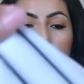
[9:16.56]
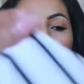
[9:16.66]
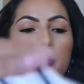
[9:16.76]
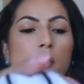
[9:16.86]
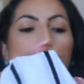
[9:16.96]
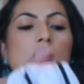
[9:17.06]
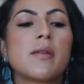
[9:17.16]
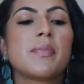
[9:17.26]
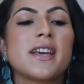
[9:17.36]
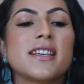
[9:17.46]
Another
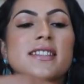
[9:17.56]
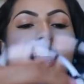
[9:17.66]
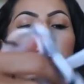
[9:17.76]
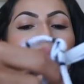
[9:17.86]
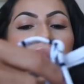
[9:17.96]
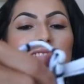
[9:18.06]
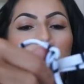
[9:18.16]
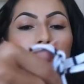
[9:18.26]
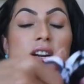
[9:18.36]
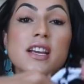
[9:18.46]
one piece, and this
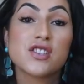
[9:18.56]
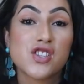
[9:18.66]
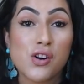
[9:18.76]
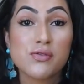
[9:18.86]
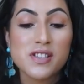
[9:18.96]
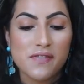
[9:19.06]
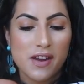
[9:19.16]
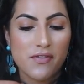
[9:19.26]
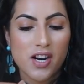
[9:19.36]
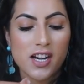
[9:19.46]
one is Tone's
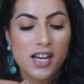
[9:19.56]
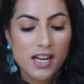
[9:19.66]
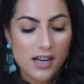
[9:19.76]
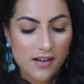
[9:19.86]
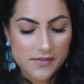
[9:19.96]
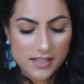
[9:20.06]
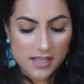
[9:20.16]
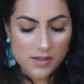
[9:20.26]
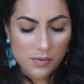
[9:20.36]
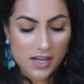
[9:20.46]
favorite. He loves
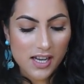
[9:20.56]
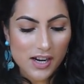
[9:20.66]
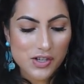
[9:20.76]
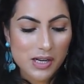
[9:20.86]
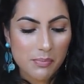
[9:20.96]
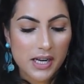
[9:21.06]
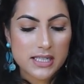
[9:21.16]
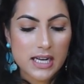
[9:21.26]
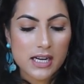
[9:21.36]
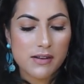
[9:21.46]
this one. He actually
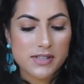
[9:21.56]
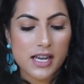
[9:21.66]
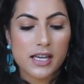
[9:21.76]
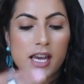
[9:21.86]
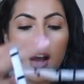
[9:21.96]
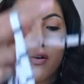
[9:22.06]
picked it. He was like, yeah,